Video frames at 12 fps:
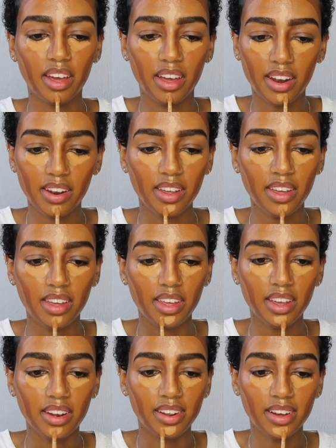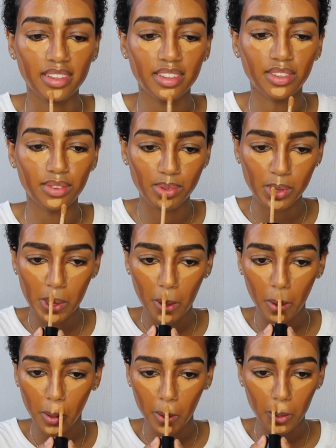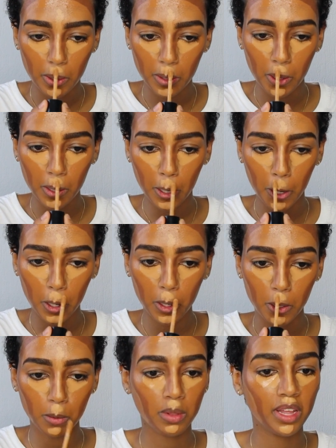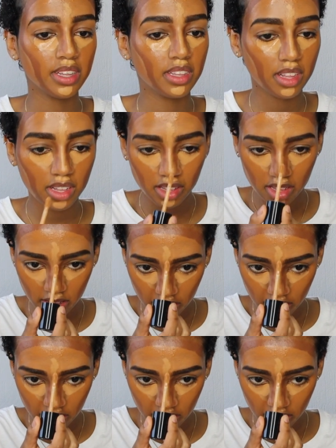and he does use concealer in these places.